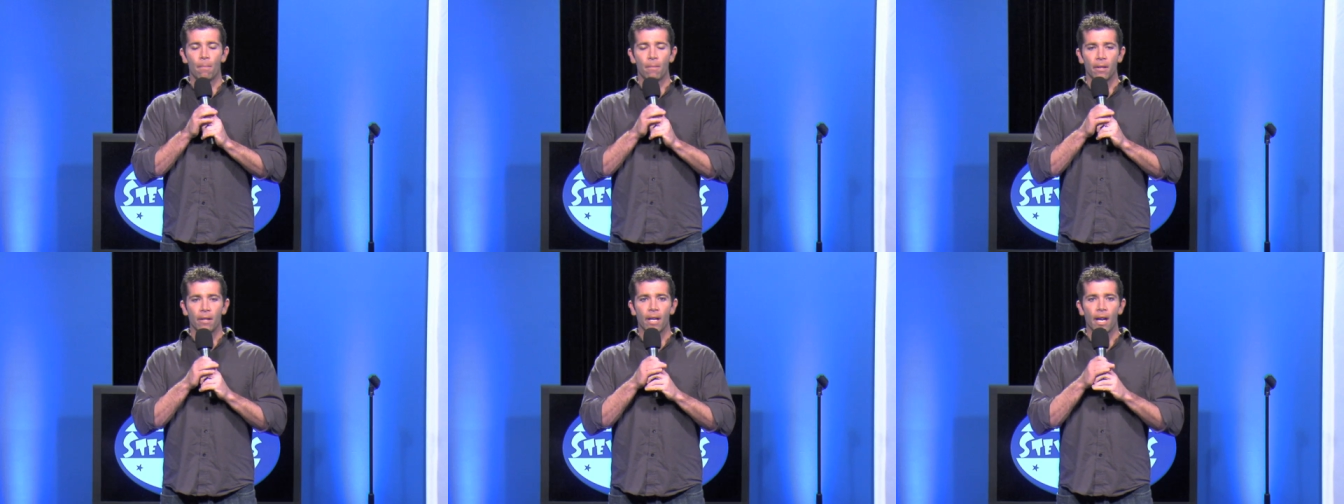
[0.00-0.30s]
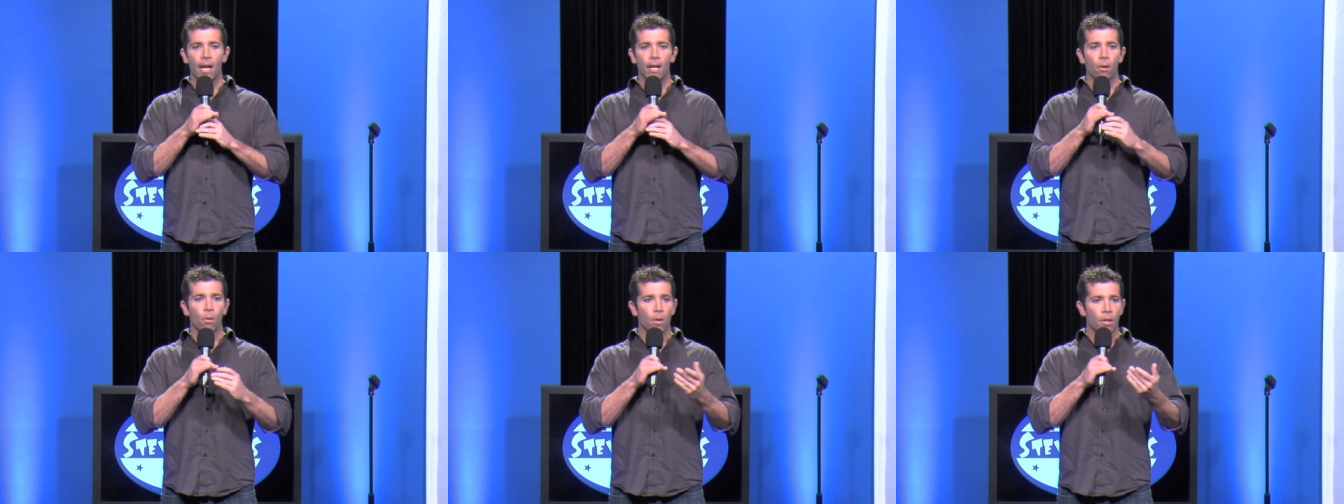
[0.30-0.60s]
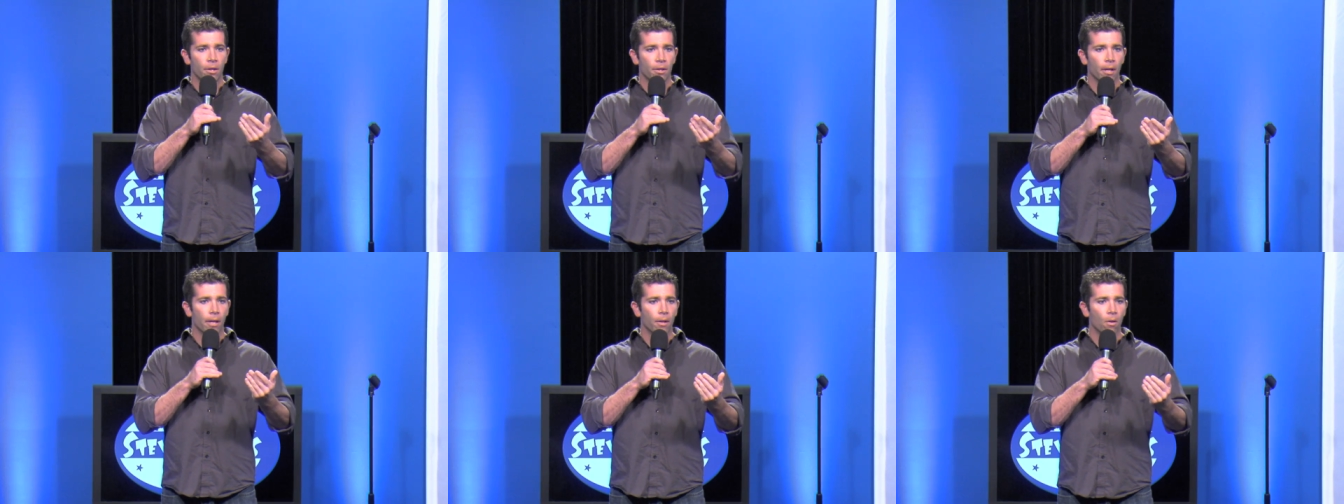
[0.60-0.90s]
up to the guy, I go,
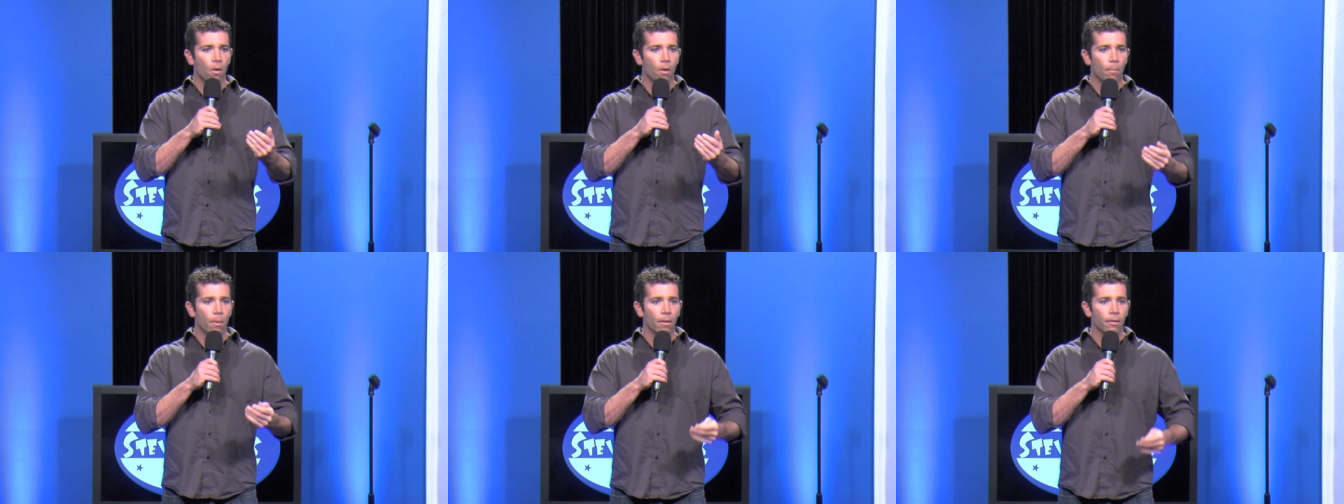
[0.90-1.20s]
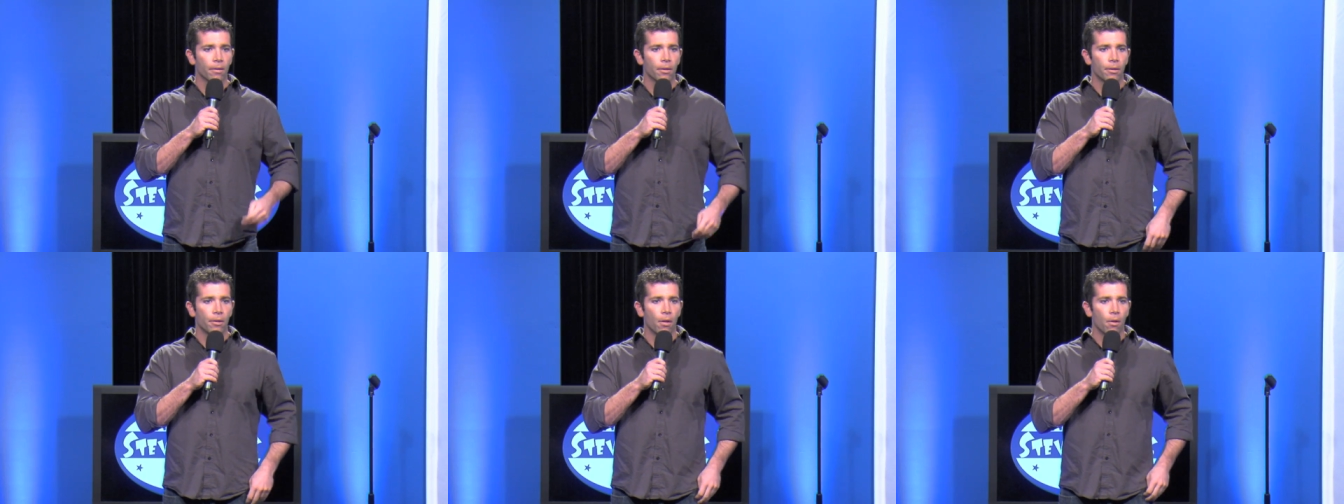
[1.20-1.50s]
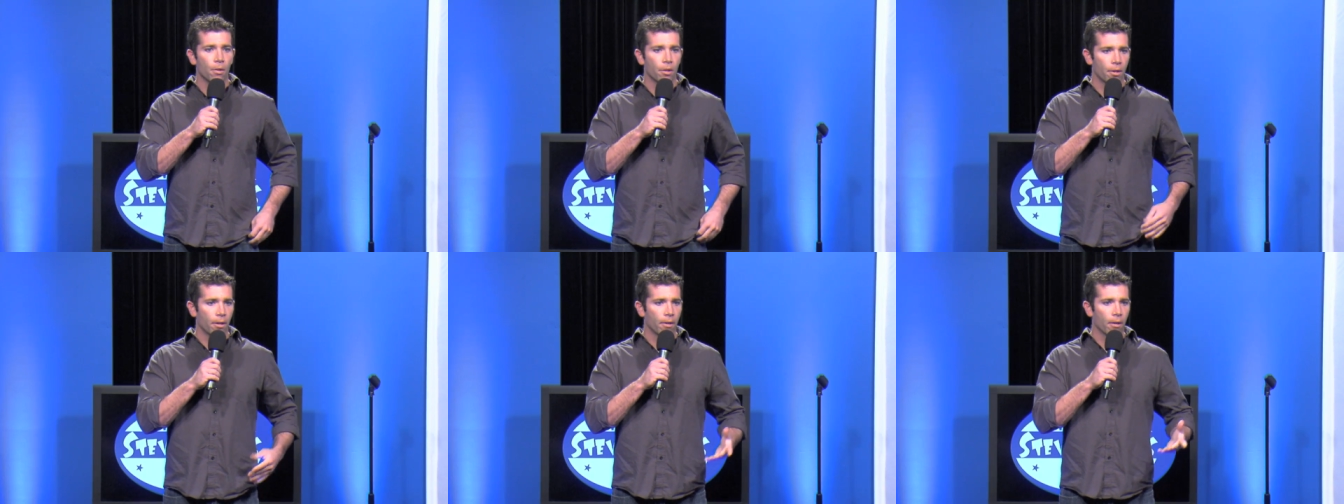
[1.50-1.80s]
What should I know about the
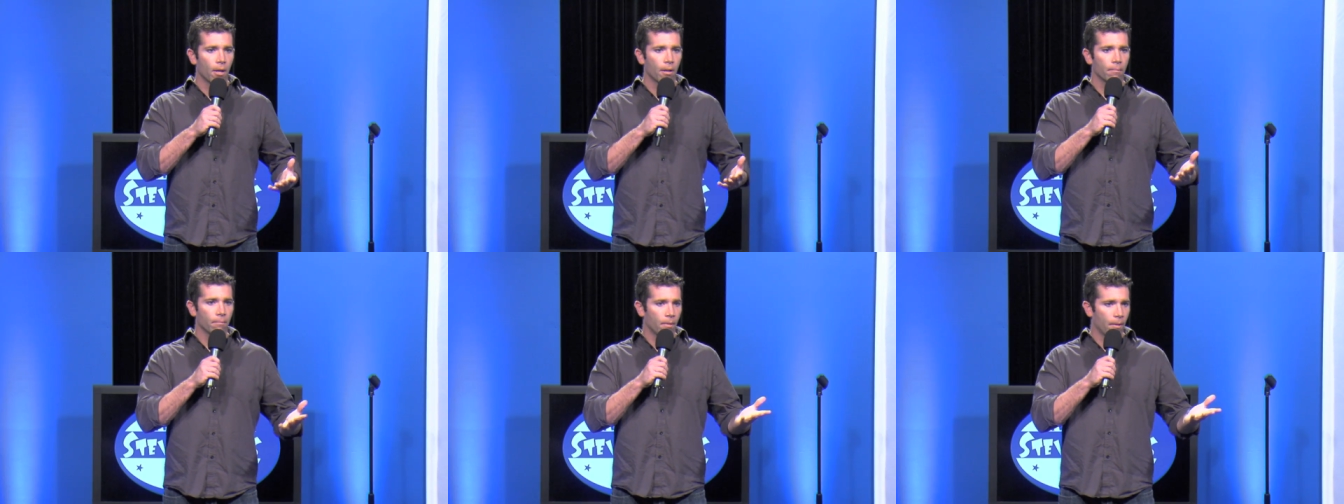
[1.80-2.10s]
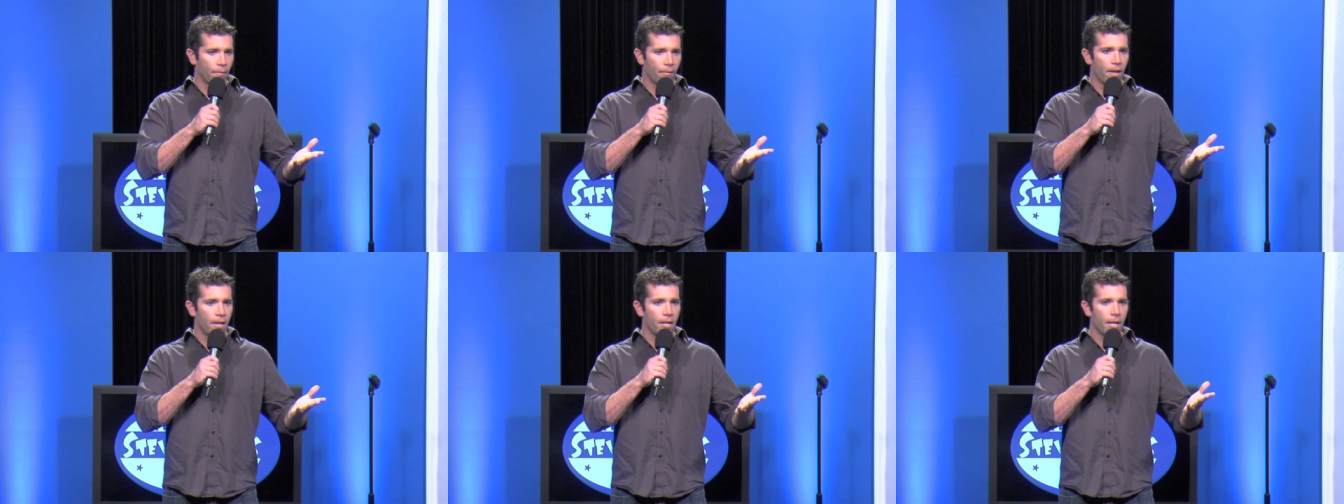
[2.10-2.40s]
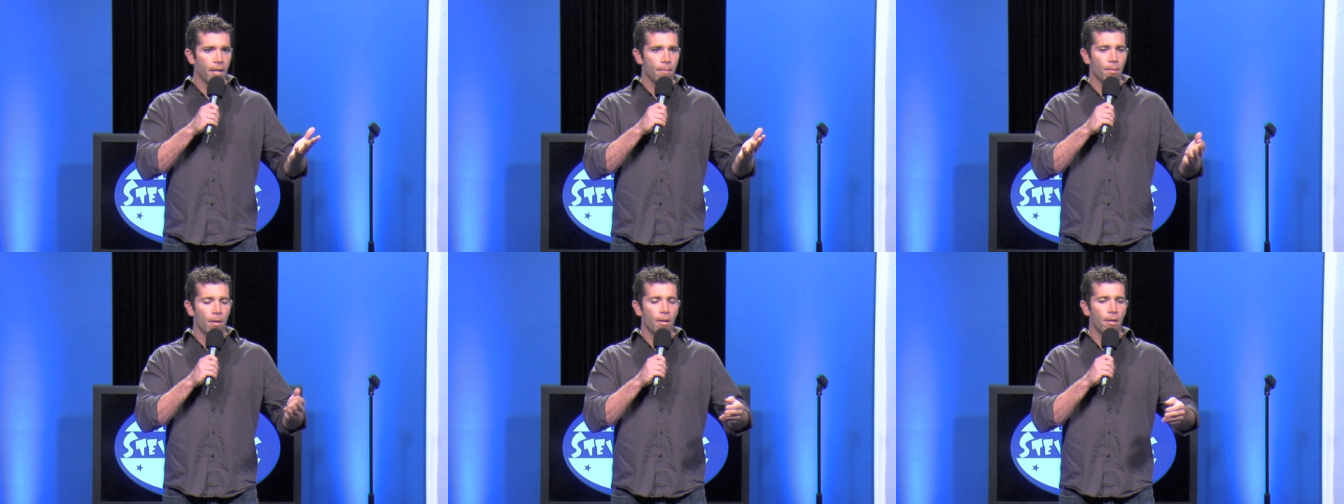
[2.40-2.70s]
show? Should I not offend
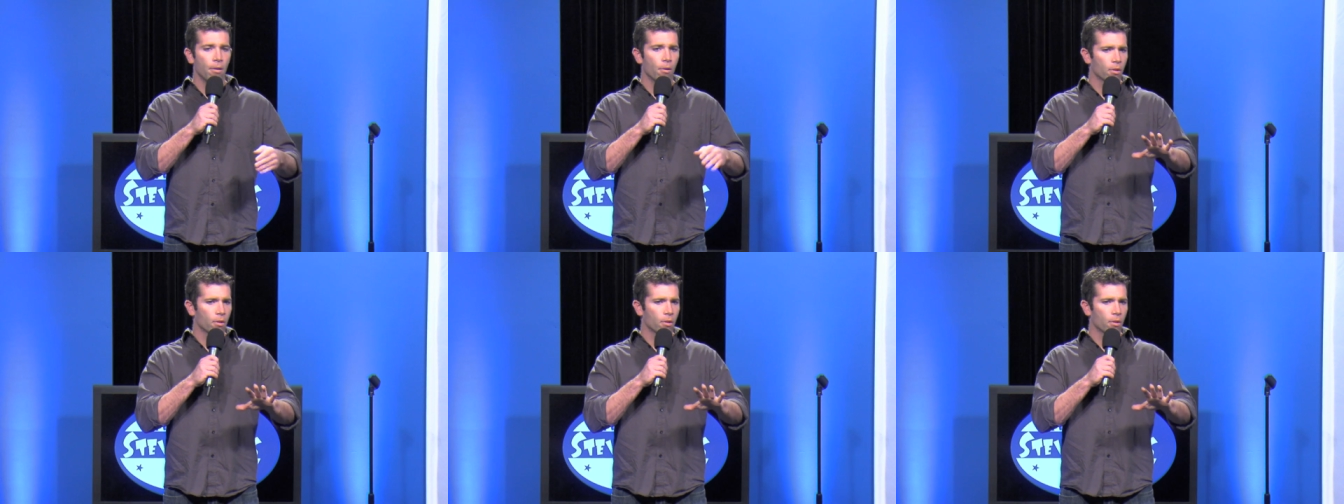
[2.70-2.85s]
anybody?